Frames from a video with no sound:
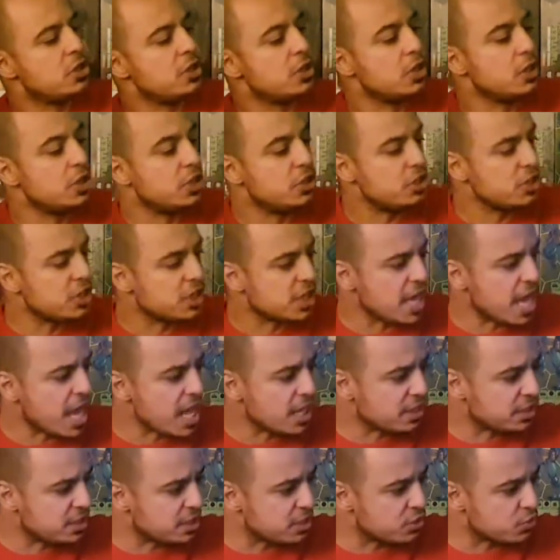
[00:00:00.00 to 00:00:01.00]
You
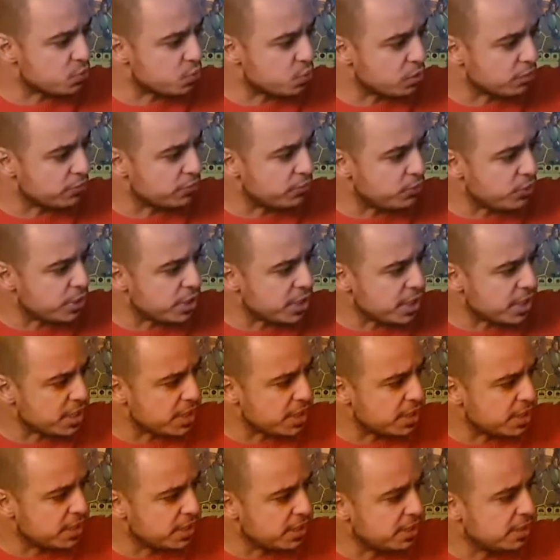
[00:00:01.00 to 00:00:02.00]
got this, Wolverine.
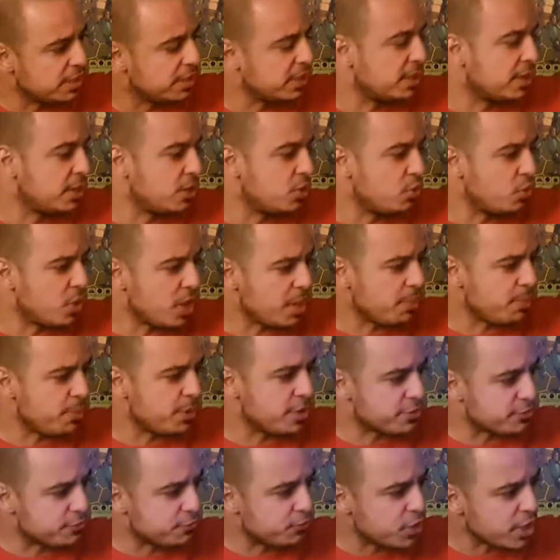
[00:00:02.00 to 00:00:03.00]
Rip
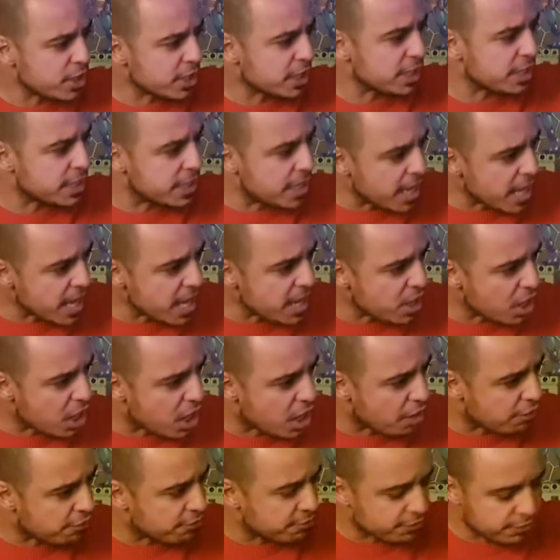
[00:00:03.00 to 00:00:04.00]
his frickin' head
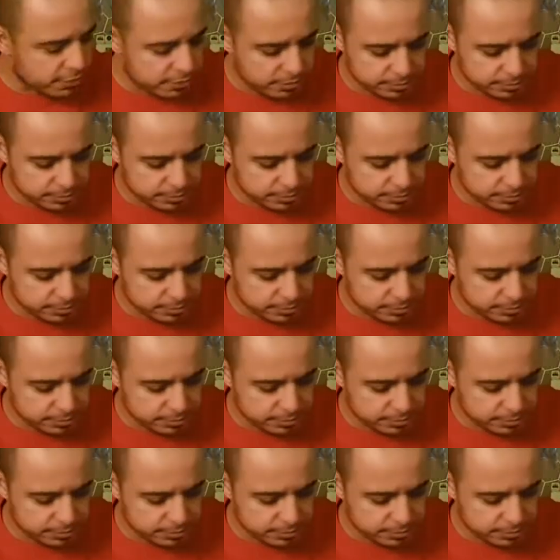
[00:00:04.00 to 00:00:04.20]
off.